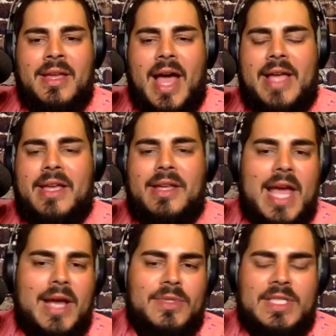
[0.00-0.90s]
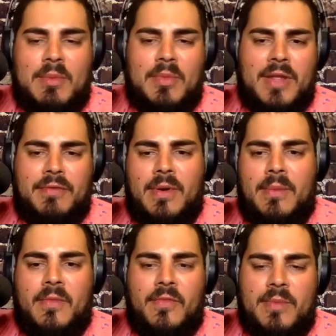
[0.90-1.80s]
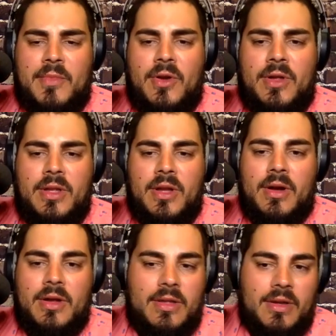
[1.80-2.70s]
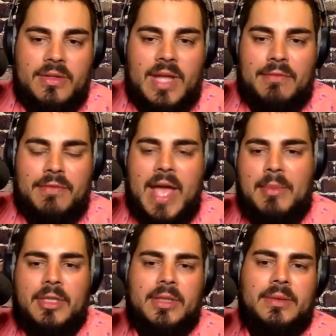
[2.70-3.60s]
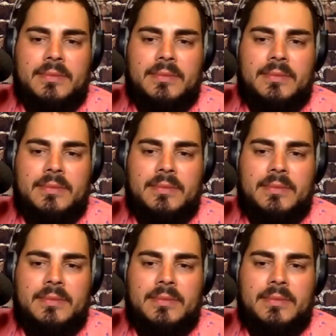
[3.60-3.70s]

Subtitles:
I can connect with somebody from your dead family?